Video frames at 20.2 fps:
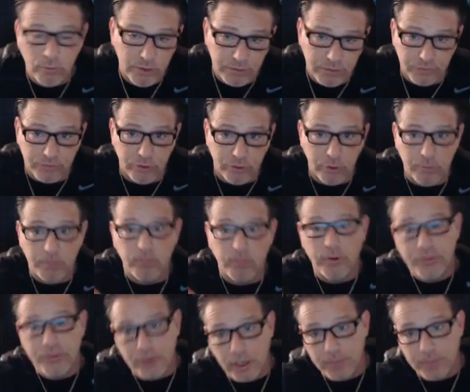with the scoop,
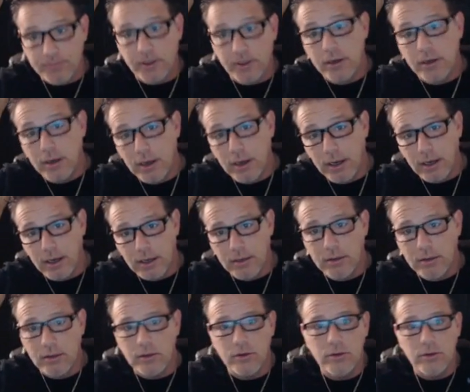with an update
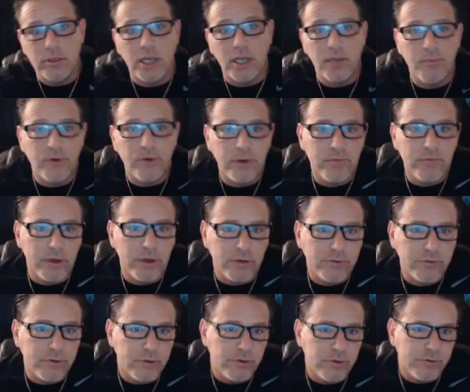on the new library in
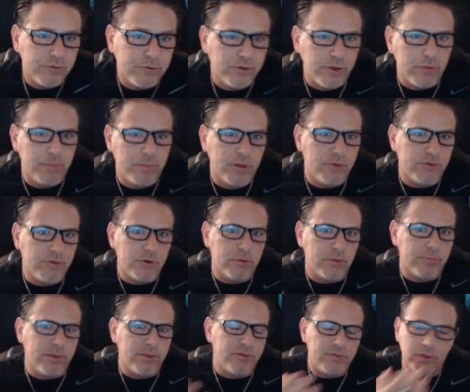Venice. And you're seeing a
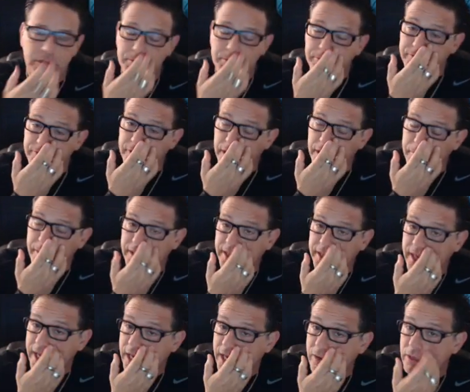picture basically provided by
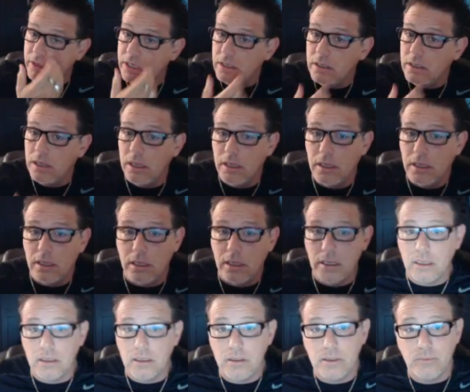the county,
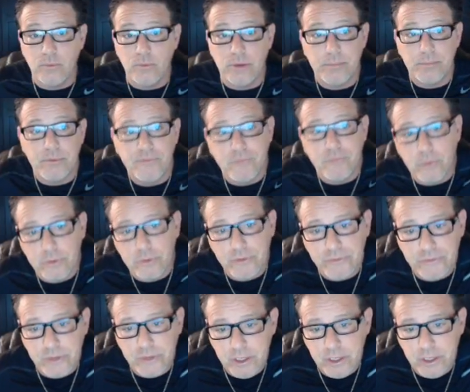and it went before
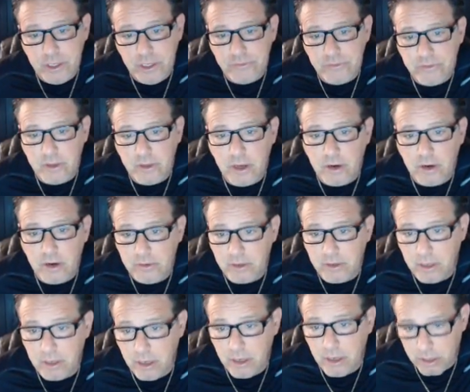the city's
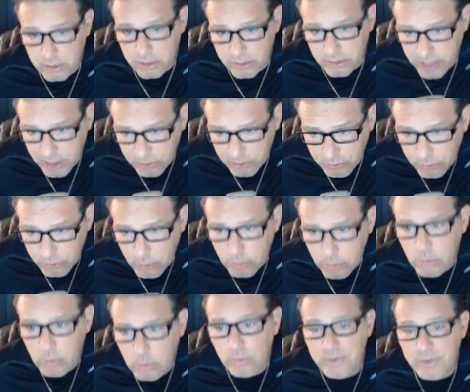
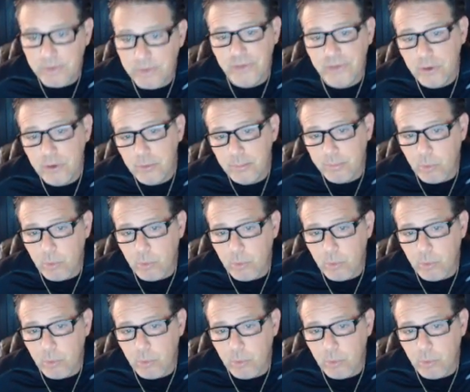architectural review